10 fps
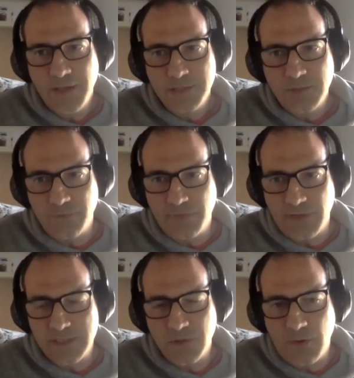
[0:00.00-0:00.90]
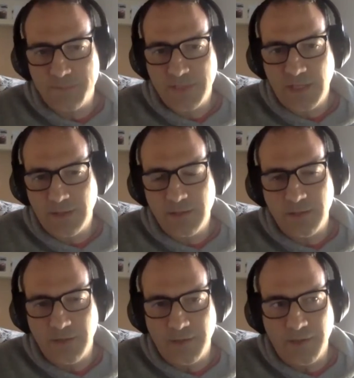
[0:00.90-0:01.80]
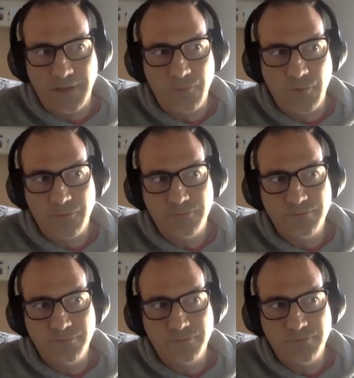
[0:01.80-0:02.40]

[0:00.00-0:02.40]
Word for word: so if there is no uptake uh, what